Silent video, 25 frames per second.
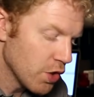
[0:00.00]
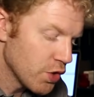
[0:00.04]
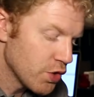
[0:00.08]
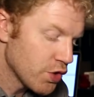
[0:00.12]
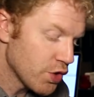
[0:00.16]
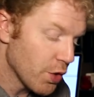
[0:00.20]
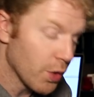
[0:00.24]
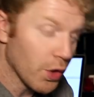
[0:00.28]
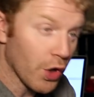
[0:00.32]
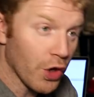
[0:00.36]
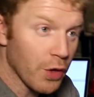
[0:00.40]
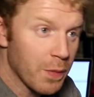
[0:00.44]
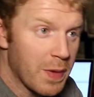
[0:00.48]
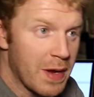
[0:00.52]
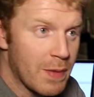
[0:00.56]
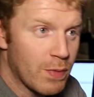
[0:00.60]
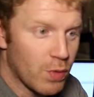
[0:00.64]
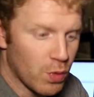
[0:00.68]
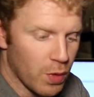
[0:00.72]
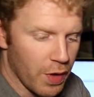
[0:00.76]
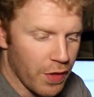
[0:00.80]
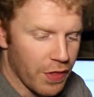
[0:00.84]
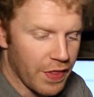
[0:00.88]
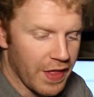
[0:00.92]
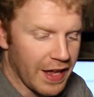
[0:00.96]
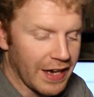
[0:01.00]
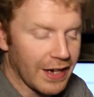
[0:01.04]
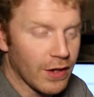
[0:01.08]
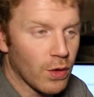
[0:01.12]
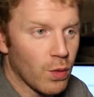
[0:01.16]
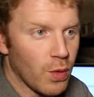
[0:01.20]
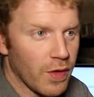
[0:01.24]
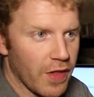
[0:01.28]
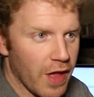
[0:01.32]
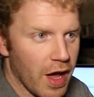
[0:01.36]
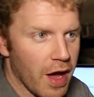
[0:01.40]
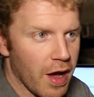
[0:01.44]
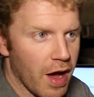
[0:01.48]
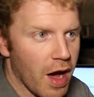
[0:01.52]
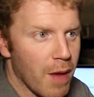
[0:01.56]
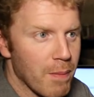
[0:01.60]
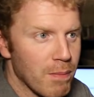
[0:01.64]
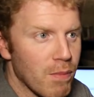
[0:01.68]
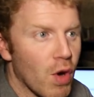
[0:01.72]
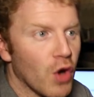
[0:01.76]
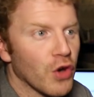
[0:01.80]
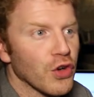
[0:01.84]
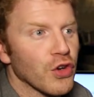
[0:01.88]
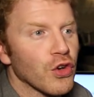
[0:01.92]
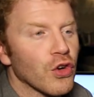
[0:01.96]
So a lot of people would think with a, a,
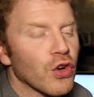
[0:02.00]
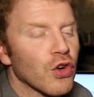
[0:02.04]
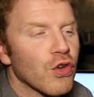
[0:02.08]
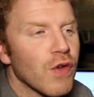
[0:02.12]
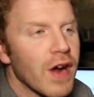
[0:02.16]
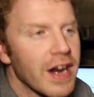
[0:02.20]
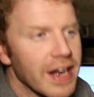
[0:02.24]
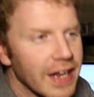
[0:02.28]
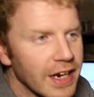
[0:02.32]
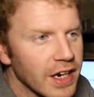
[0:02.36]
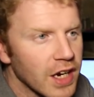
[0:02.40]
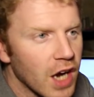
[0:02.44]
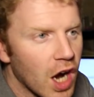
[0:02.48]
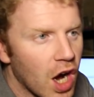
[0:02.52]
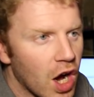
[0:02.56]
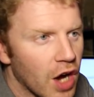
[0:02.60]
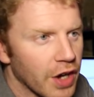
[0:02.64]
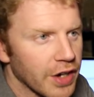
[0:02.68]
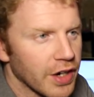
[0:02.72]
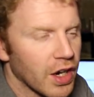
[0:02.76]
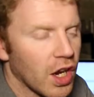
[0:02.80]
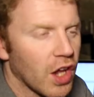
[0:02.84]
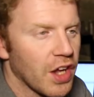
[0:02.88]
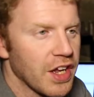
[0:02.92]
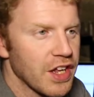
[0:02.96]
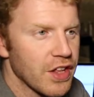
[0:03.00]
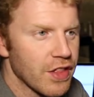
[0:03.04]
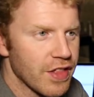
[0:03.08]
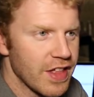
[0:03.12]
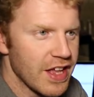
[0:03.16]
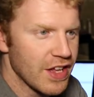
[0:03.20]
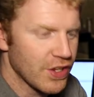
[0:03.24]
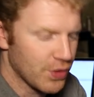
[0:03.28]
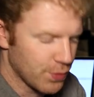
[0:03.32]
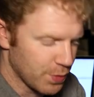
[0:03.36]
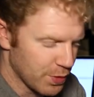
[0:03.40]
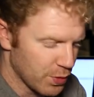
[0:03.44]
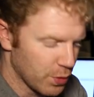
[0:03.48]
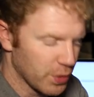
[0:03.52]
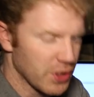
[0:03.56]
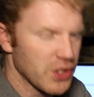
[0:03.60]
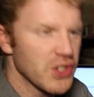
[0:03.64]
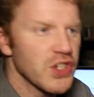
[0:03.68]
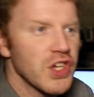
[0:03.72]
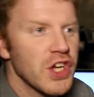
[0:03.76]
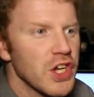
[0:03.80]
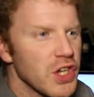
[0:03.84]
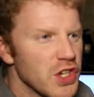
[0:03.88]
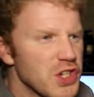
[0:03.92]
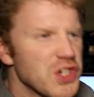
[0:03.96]
modern credit card like this, with all
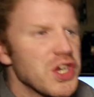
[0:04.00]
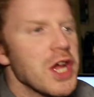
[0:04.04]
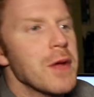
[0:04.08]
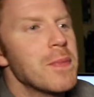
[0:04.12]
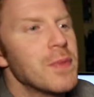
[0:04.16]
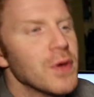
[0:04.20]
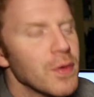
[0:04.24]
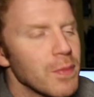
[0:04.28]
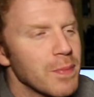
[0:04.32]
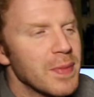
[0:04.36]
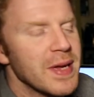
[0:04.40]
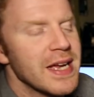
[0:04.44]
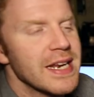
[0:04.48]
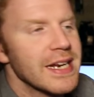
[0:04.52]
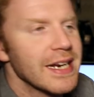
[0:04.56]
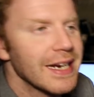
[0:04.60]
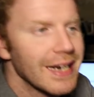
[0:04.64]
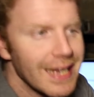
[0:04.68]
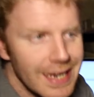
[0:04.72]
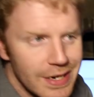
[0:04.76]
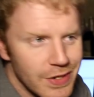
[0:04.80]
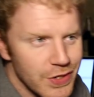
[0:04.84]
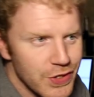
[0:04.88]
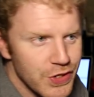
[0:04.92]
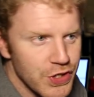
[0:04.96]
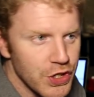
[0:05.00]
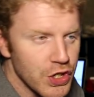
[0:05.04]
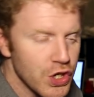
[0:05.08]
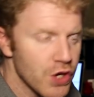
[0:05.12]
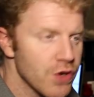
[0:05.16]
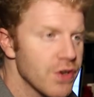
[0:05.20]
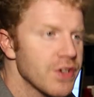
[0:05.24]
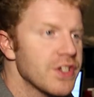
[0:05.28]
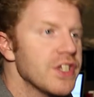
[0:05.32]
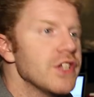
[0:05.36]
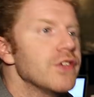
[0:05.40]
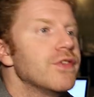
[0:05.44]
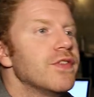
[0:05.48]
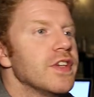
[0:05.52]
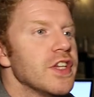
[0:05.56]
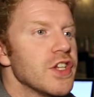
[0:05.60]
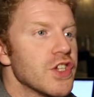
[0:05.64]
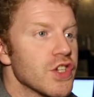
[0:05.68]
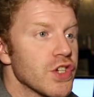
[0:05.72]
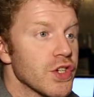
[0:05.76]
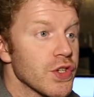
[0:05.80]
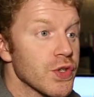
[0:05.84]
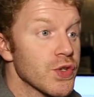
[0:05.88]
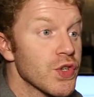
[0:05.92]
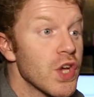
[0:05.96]
its chip and pin and latest security
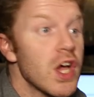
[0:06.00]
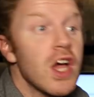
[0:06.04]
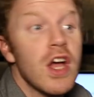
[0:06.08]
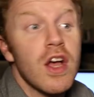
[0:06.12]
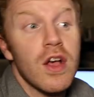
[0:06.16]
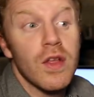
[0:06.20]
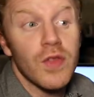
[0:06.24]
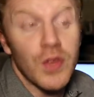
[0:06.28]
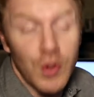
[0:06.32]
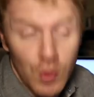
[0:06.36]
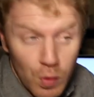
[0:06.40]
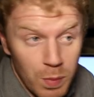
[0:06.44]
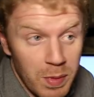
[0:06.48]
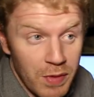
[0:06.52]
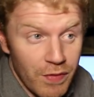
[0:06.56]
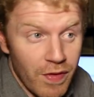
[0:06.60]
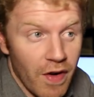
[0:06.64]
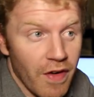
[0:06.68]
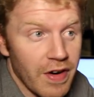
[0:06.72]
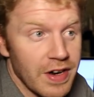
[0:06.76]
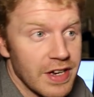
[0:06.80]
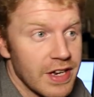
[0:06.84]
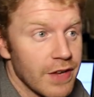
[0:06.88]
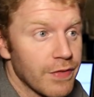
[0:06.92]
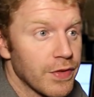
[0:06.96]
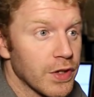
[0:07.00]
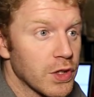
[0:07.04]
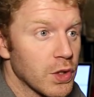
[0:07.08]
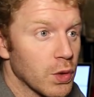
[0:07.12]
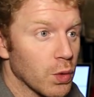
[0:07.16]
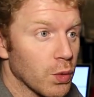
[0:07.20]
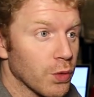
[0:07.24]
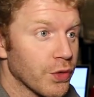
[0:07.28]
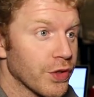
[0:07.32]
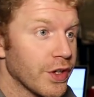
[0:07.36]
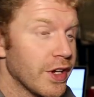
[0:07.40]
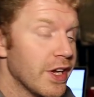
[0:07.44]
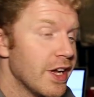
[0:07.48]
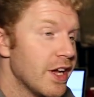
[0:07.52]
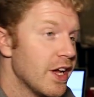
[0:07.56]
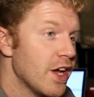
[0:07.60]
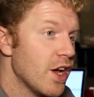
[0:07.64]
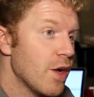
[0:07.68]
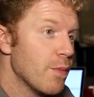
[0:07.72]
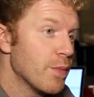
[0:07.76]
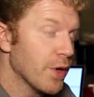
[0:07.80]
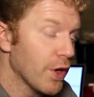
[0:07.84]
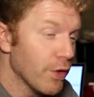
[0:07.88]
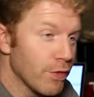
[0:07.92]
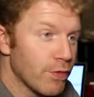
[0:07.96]
features, that it would be very difficult.
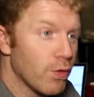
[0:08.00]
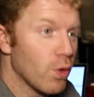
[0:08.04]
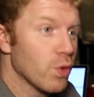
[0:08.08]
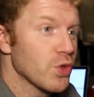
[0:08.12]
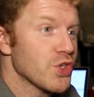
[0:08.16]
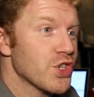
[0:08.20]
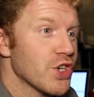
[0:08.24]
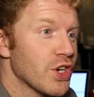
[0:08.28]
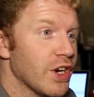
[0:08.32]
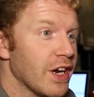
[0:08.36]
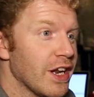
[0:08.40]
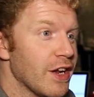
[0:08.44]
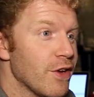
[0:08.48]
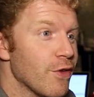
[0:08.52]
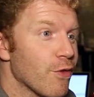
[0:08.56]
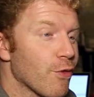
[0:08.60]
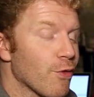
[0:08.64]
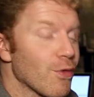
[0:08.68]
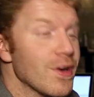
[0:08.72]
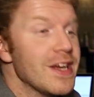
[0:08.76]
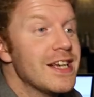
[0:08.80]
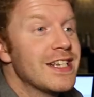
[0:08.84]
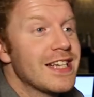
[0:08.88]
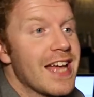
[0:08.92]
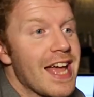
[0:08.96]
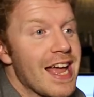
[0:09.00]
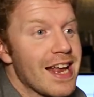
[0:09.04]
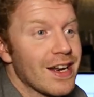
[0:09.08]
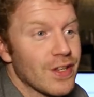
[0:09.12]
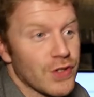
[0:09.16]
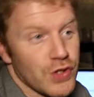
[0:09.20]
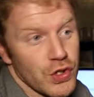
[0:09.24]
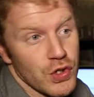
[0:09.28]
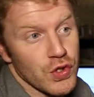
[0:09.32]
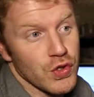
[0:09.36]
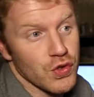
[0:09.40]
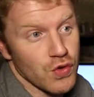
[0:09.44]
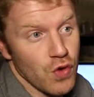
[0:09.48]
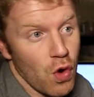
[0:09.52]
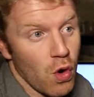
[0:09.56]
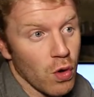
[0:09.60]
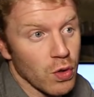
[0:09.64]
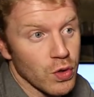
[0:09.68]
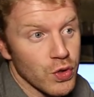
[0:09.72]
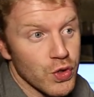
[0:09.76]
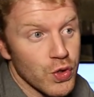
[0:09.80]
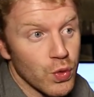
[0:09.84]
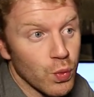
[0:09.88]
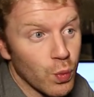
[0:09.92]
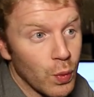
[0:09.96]
But unfortunately, retail is as strong
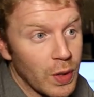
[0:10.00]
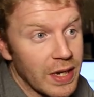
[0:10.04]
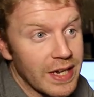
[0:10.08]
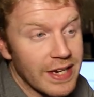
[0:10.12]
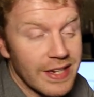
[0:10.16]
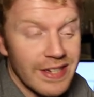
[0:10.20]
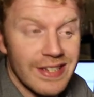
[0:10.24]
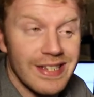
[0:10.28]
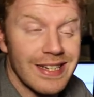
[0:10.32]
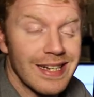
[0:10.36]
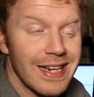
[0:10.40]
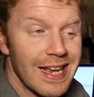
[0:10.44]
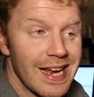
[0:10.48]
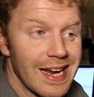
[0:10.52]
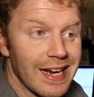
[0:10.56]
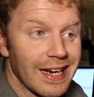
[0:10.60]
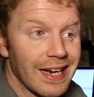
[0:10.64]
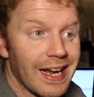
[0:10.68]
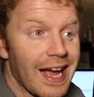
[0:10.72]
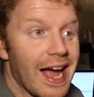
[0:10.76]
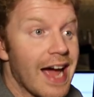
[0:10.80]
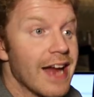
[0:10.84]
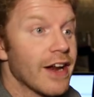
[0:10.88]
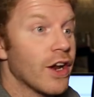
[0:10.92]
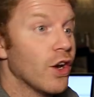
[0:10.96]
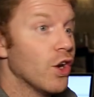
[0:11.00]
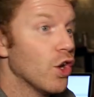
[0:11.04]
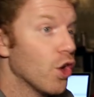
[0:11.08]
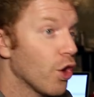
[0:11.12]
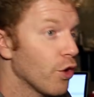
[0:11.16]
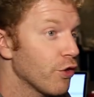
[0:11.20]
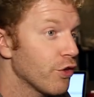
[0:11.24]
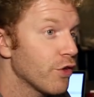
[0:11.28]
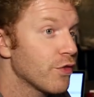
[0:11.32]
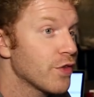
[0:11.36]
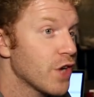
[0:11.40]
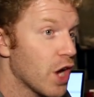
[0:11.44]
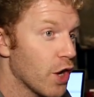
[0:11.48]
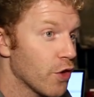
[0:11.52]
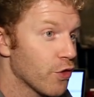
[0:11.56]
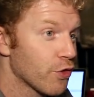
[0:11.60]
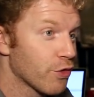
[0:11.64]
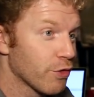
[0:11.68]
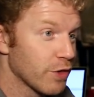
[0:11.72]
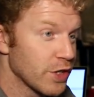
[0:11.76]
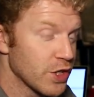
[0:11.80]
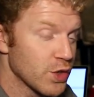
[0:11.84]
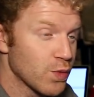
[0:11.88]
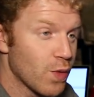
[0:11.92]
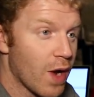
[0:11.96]
as the weakest link, and a lot of
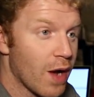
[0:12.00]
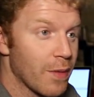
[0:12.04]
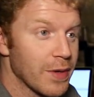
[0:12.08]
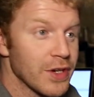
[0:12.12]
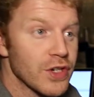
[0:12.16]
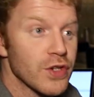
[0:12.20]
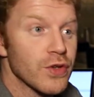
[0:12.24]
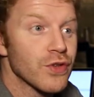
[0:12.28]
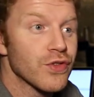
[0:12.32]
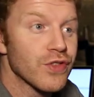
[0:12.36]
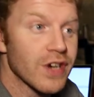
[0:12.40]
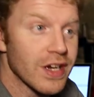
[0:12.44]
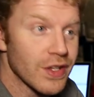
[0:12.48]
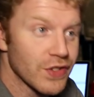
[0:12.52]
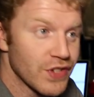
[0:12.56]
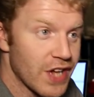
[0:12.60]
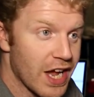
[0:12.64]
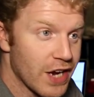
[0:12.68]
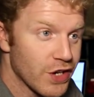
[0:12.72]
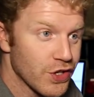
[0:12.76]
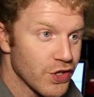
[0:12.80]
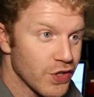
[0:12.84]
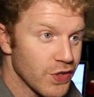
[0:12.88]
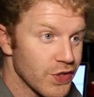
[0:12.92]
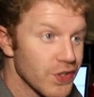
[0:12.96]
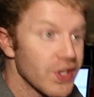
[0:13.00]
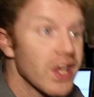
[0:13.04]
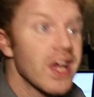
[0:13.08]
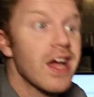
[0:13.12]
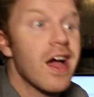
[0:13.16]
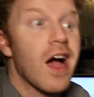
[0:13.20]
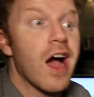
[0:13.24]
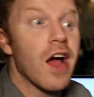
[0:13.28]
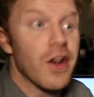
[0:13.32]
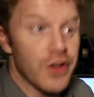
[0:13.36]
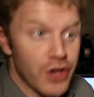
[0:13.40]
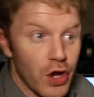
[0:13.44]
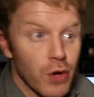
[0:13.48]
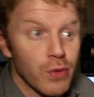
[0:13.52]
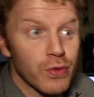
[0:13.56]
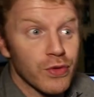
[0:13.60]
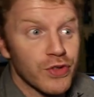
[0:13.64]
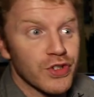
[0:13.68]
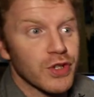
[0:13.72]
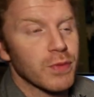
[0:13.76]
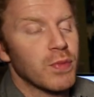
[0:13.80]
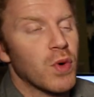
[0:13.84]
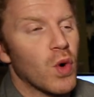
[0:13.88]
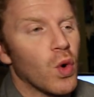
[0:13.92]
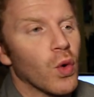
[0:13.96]
countries where we do transactions don't
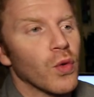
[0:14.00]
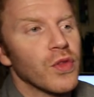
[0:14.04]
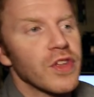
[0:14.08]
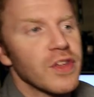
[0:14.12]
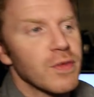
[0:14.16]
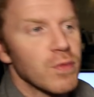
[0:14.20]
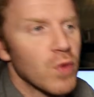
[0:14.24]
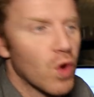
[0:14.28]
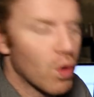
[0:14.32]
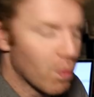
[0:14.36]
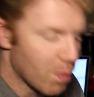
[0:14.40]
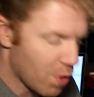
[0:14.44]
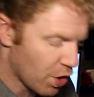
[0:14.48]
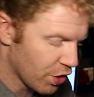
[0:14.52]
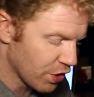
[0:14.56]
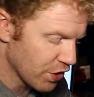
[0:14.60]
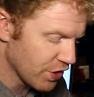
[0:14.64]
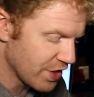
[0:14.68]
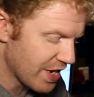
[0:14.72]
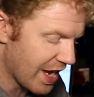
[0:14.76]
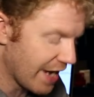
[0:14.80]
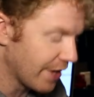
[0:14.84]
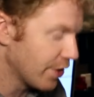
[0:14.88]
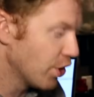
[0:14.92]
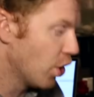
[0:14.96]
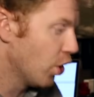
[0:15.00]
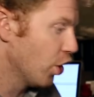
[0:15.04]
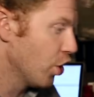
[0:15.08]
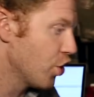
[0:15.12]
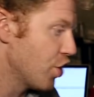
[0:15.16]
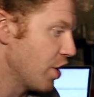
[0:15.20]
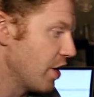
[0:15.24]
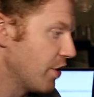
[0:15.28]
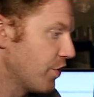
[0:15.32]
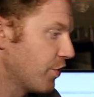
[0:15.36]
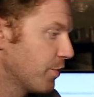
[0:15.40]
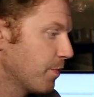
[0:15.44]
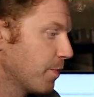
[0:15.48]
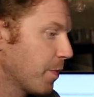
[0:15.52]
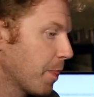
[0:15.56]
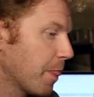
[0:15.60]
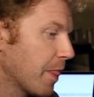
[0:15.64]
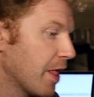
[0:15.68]
support these more modern technologies.